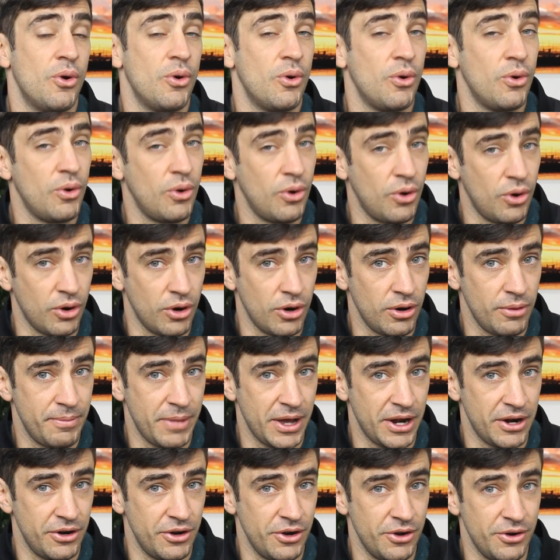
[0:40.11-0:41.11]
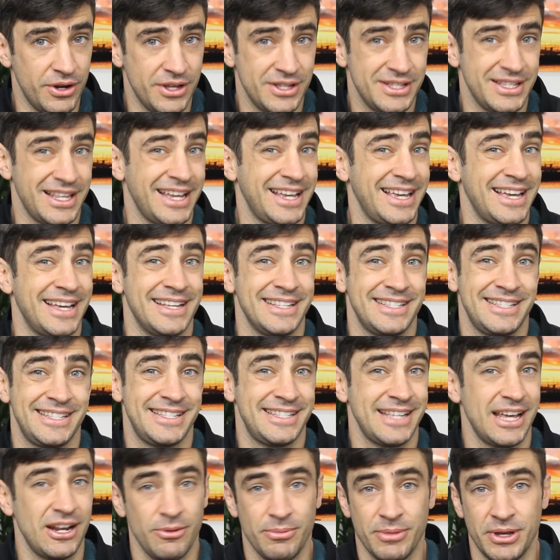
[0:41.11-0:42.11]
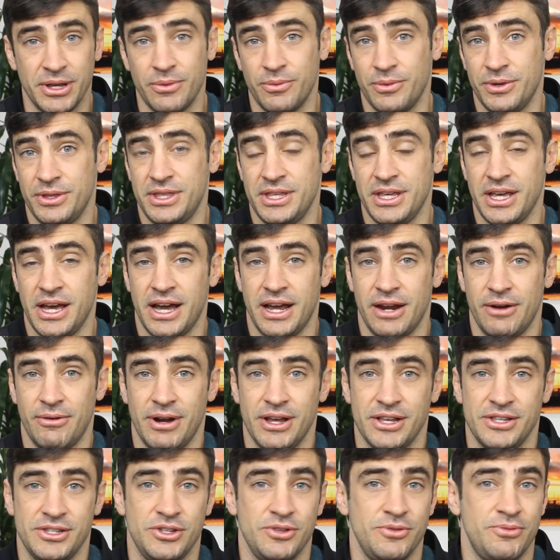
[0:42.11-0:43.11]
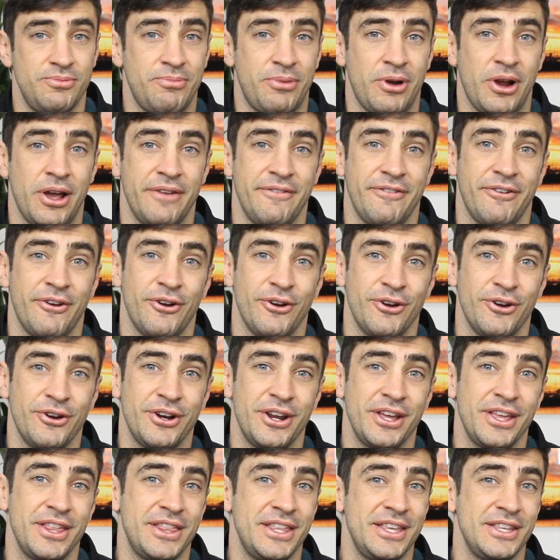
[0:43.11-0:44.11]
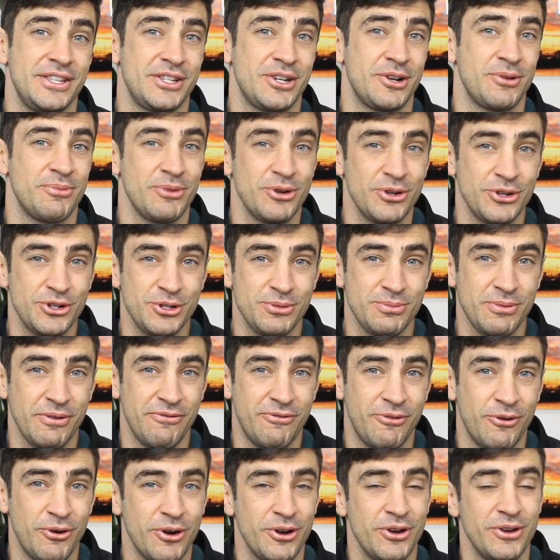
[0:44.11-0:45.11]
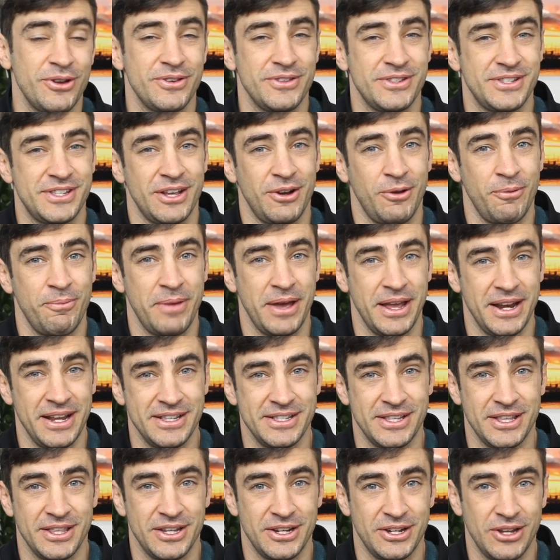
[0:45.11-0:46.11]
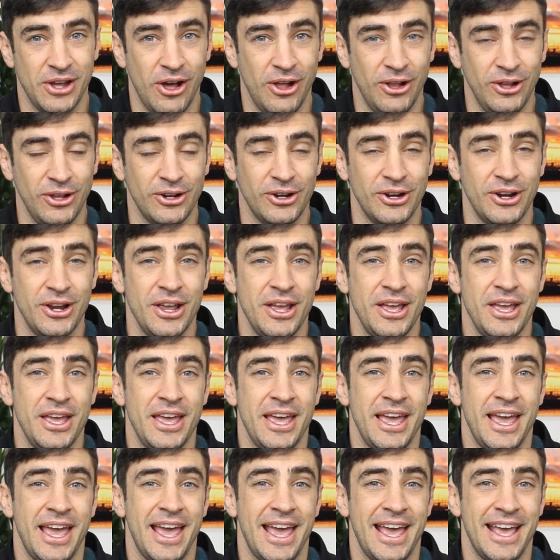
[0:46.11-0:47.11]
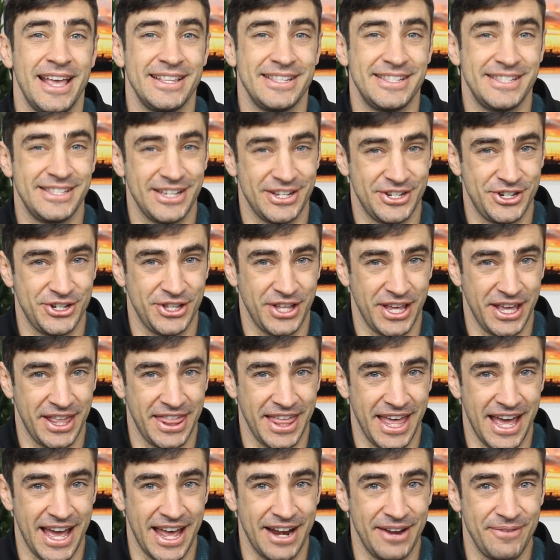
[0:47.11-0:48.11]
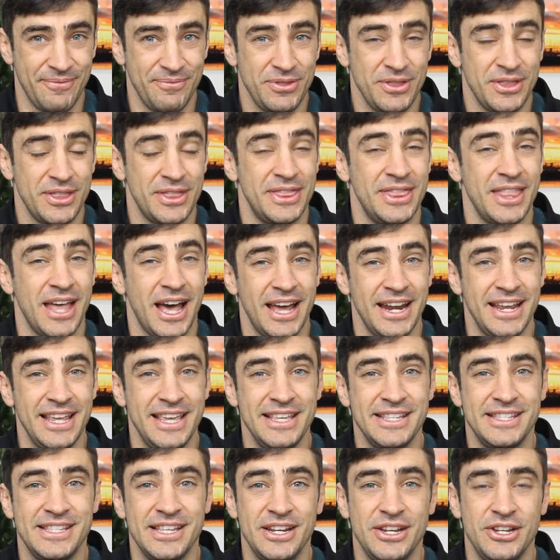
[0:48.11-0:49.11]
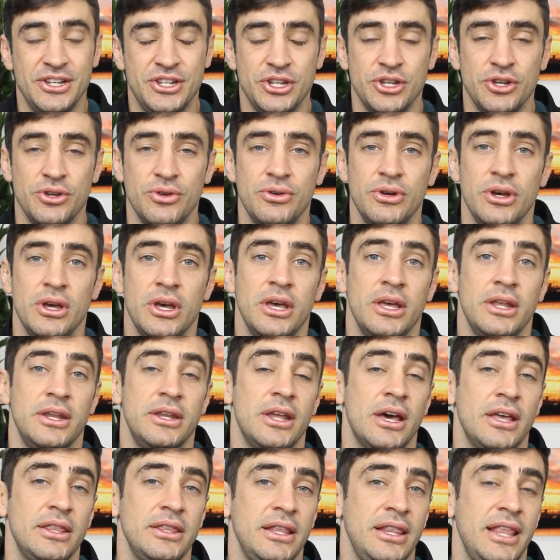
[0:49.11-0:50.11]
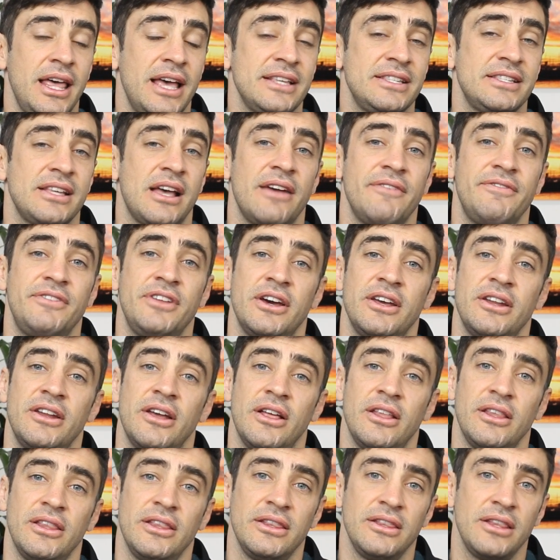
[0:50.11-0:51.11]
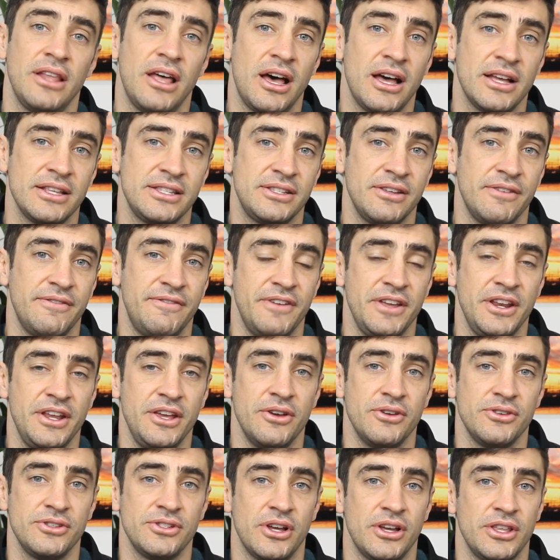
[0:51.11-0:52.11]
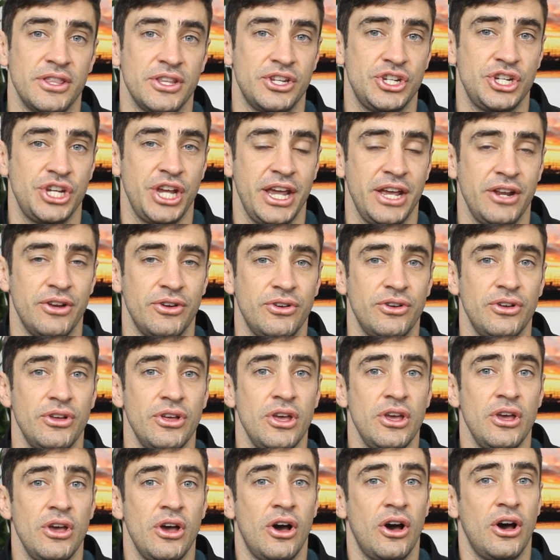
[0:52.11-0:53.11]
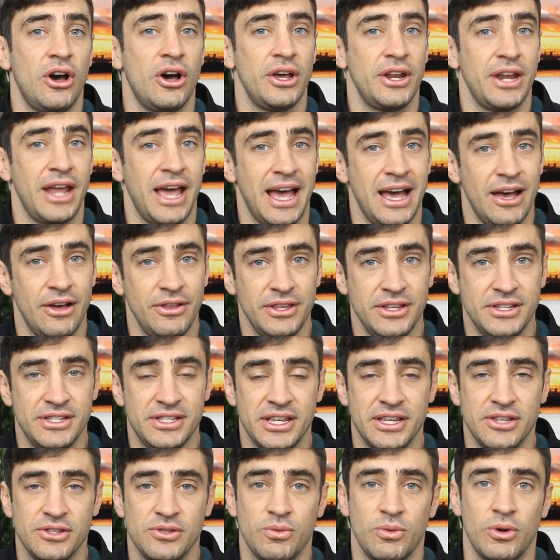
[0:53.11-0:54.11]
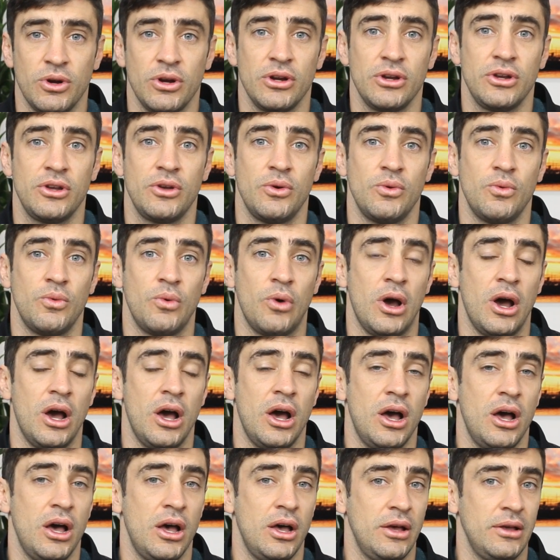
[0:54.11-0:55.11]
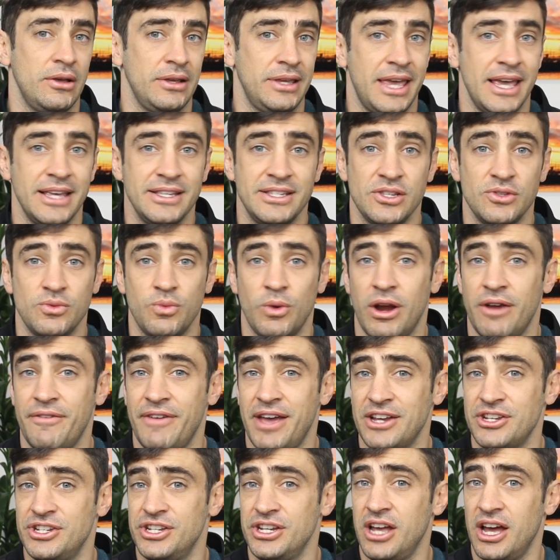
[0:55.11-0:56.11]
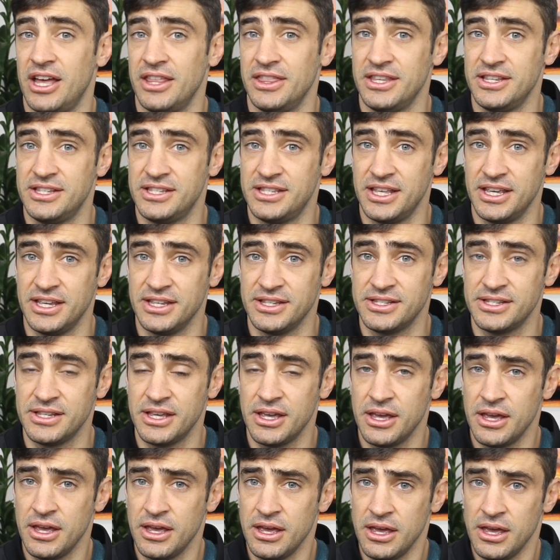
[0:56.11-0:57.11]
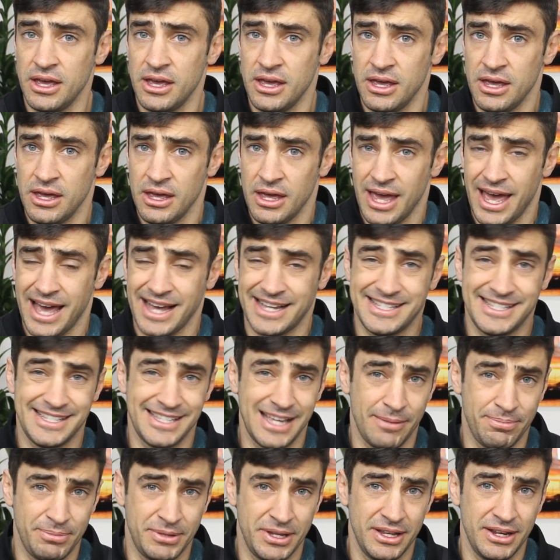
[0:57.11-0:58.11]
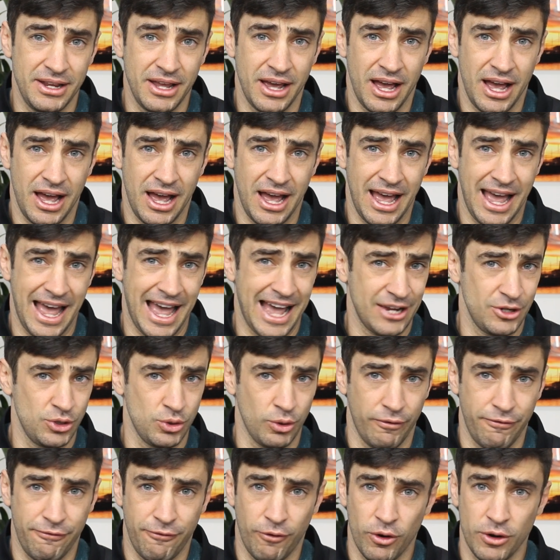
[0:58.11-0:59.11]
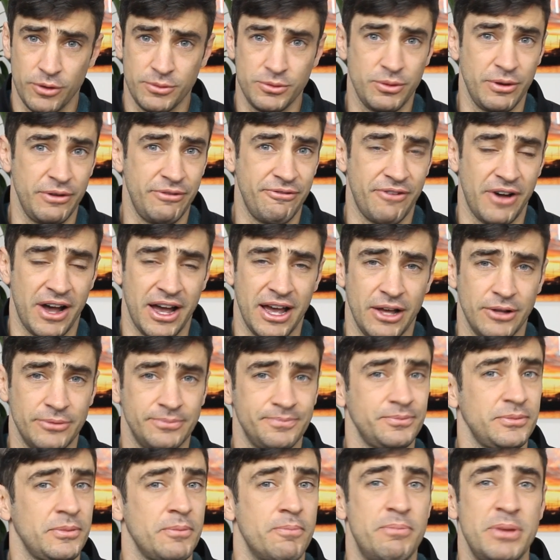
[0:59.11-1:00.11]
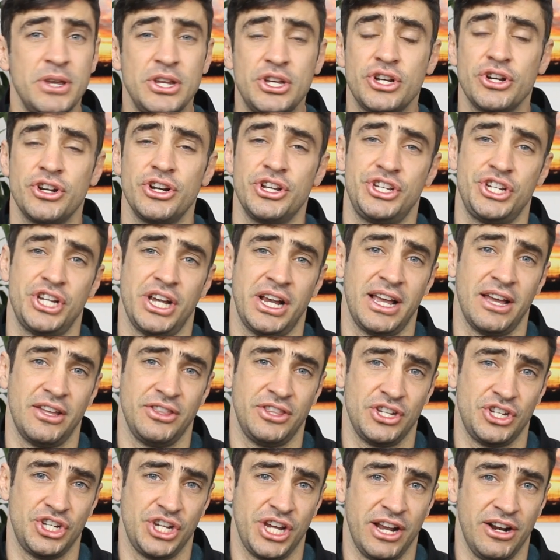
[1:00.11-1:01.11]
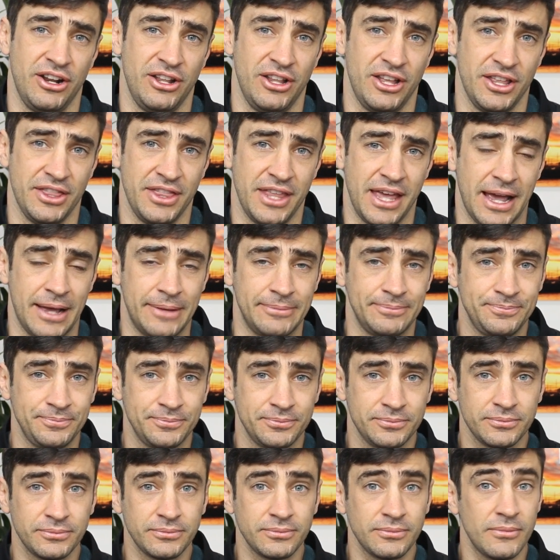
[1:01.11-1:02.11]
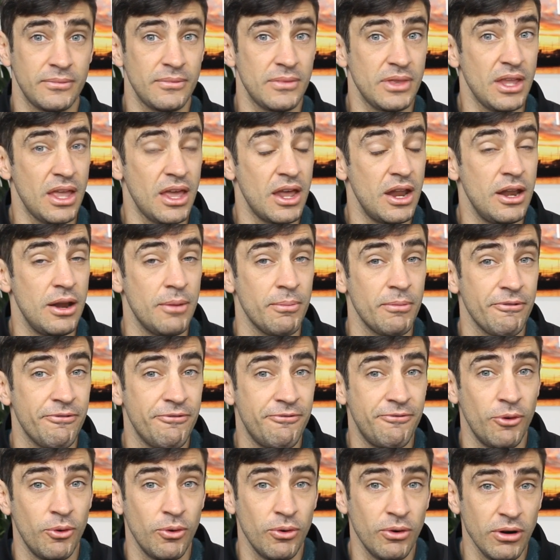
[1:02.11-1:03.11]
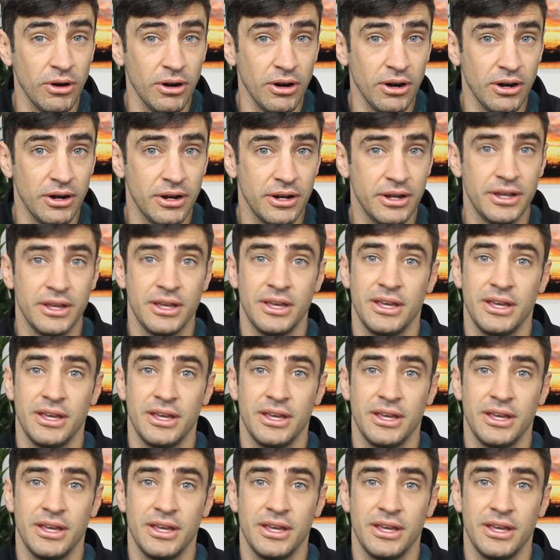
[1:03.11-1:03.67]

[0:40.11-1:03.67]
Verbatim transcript: or better known as like a settlement with the IRS. You've probably heard these commercials before, settle pennies on the dollar and such like that. Not easy to do. Nonetheless, I've done lots of videos on the channel on how these things work, uh, cases where I've actually gotten these things accepted, uh, actual forms we filed. Be sure to check out the channel on that. Number four